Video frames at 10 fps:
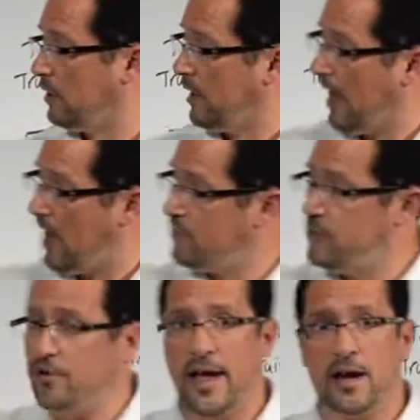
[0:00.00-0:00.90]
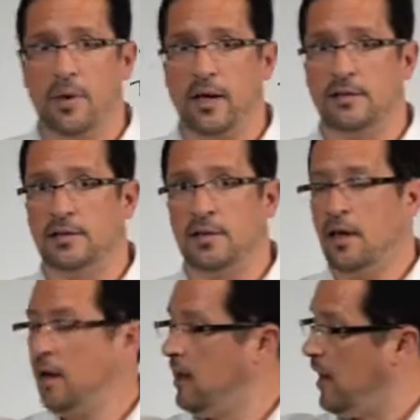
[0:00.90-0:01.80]
have in your database,
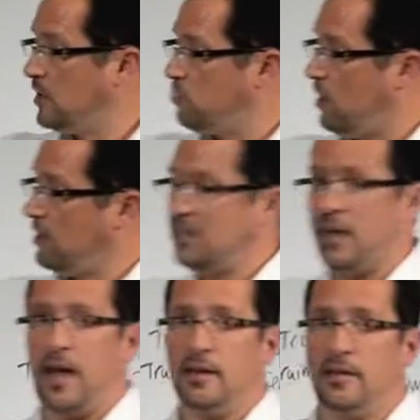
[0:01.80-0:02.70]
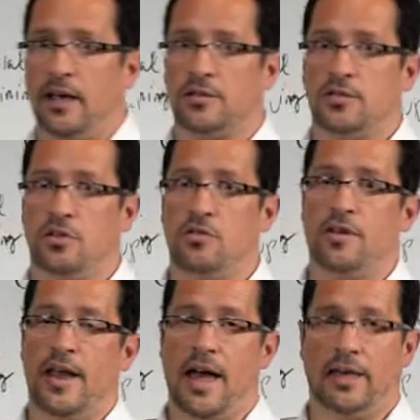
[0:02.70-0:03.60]
as well as contacts you do
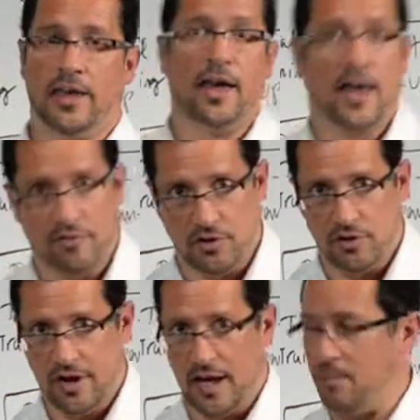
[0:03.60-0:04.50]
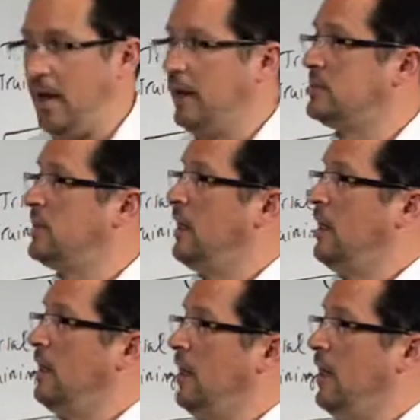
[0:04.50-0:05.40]
not yet have in your database,
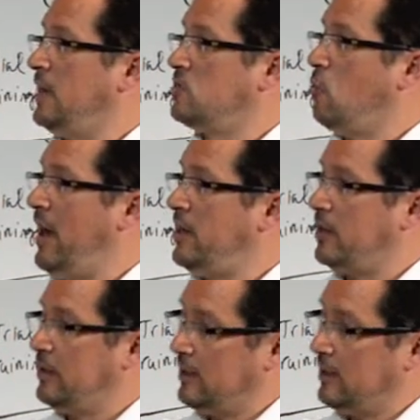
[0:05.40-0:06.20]
as a way to